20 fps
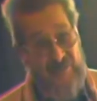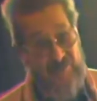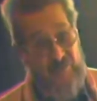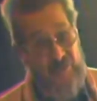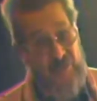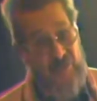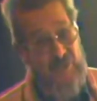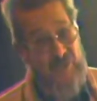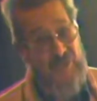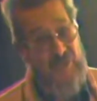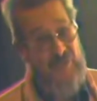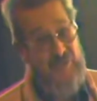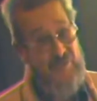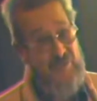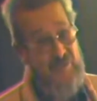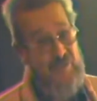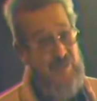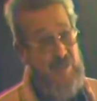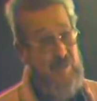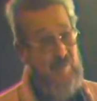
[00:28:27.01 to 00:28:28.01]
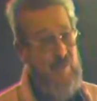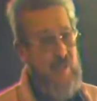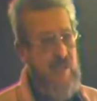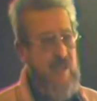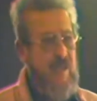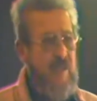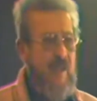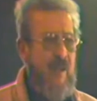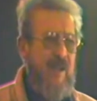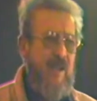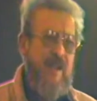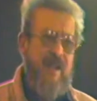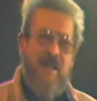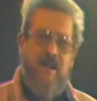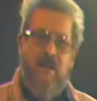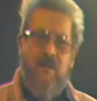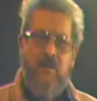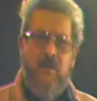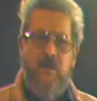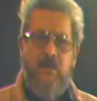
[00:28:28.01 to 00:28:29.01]
machines are now made here.
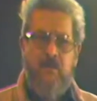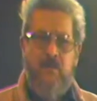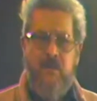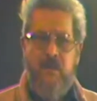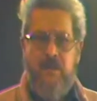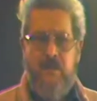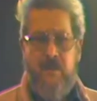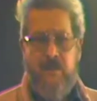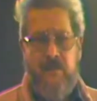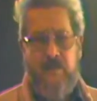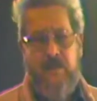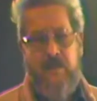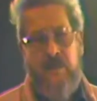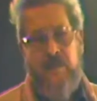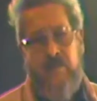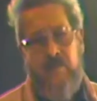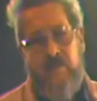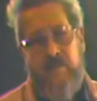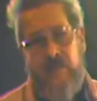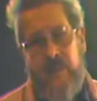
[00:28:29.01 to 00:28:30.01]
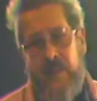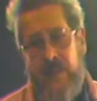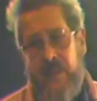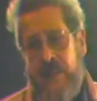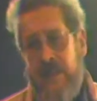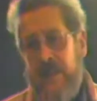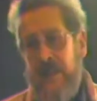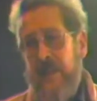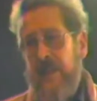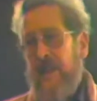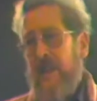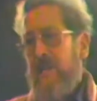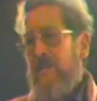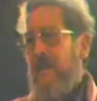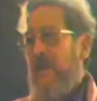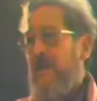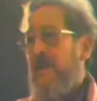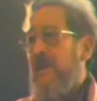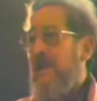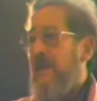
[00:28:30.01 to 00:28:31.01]
Well, it figures. I
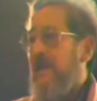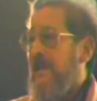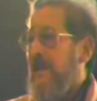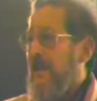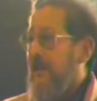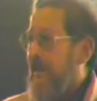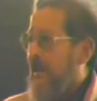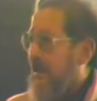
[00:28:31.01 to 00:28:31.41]
mean, the